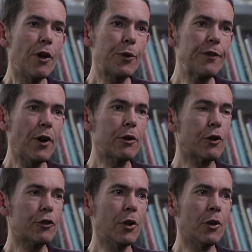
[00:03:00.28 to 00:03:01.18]
if we
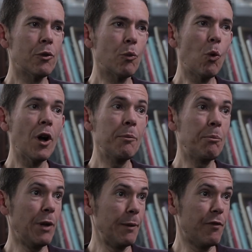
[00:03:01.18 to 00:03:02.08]
focus on
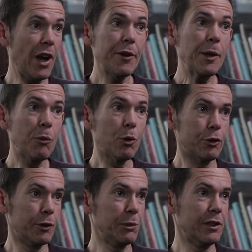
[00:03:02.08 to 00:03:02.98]
one very
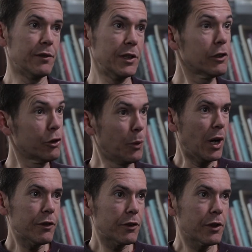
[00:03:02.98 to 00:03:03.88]
important bit of it
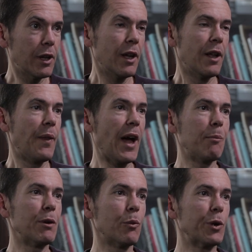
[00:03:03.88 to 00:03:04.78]
us,
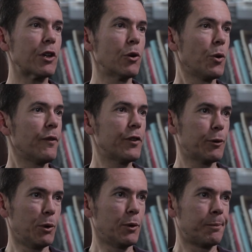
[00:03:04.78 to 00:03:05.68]
that bit we call the
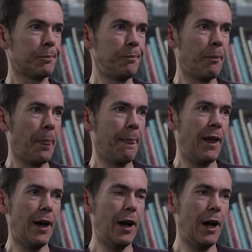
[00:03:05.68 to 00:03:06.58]
visible.
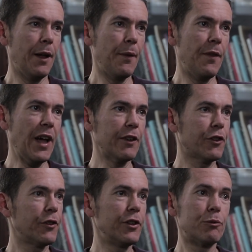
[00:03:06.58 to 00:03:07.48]
Uh,
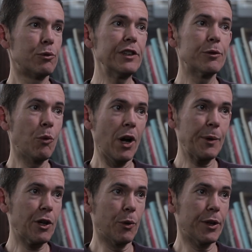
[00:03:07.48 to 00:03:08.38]
that's the reason why
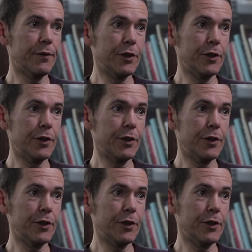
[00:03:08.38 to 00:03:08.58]
we call it the